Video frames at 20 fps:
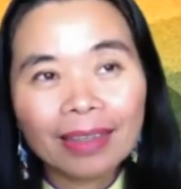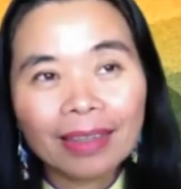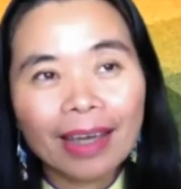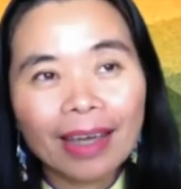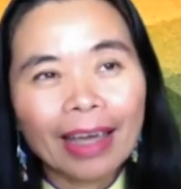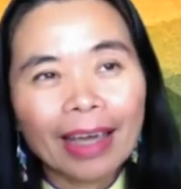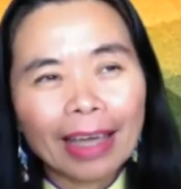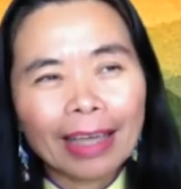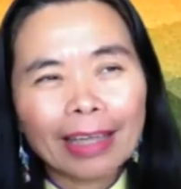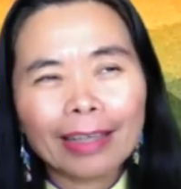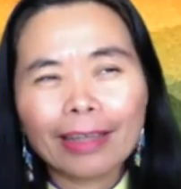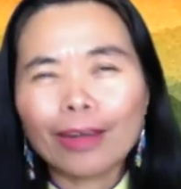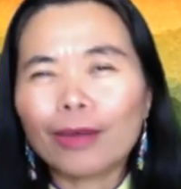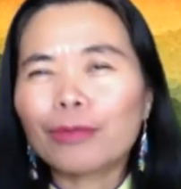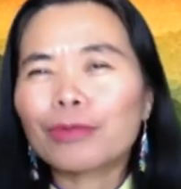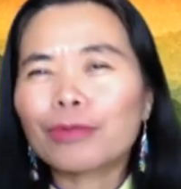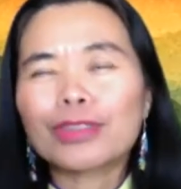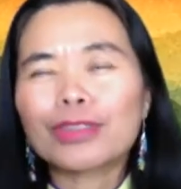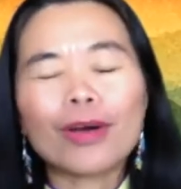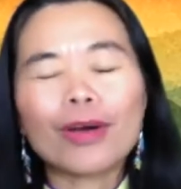and
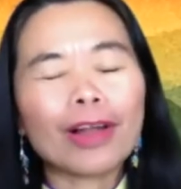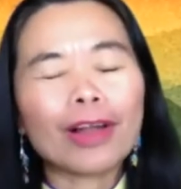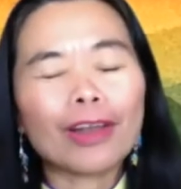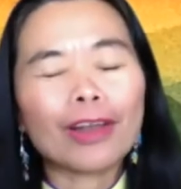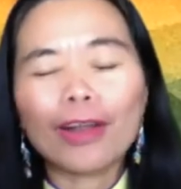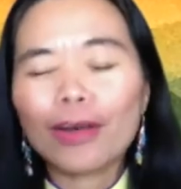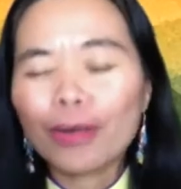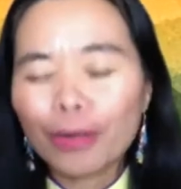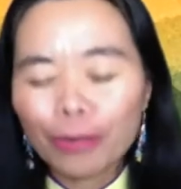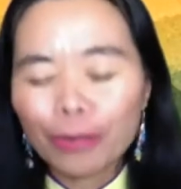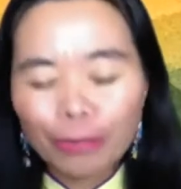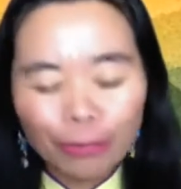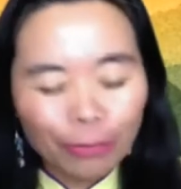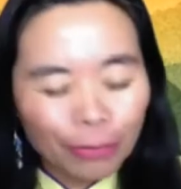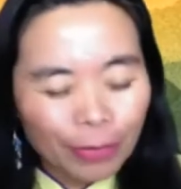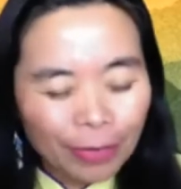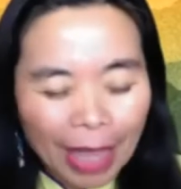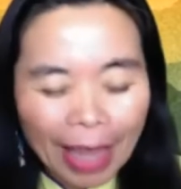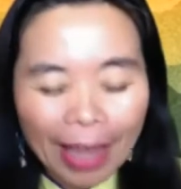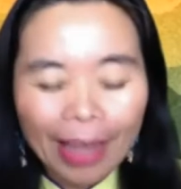also a lot of
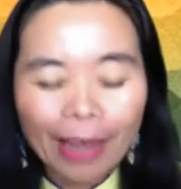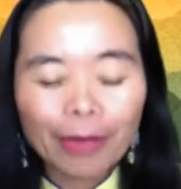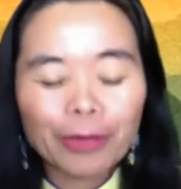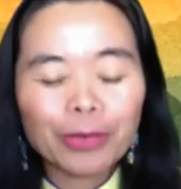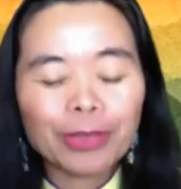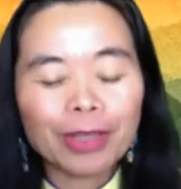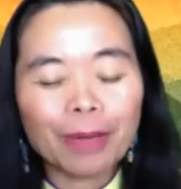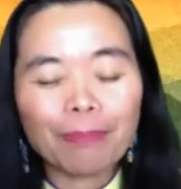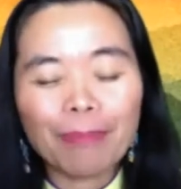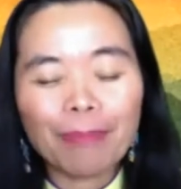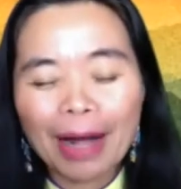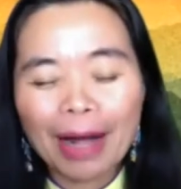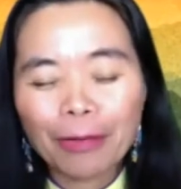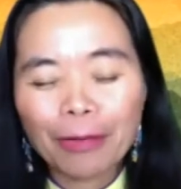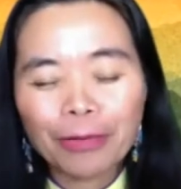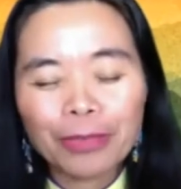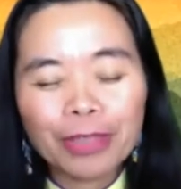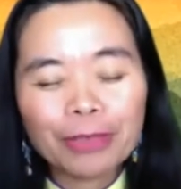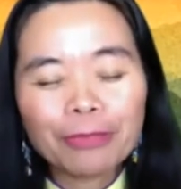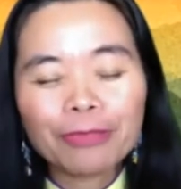tales about
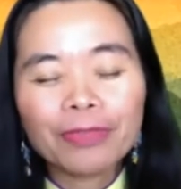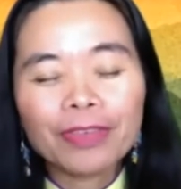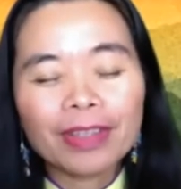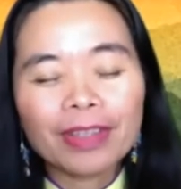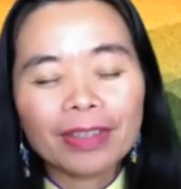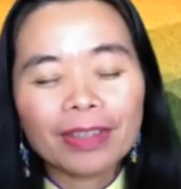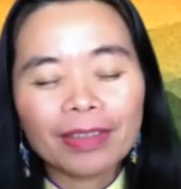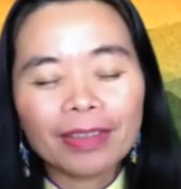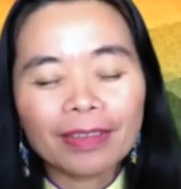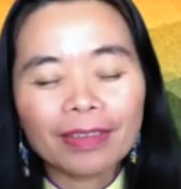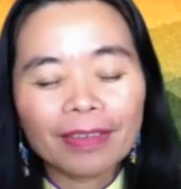different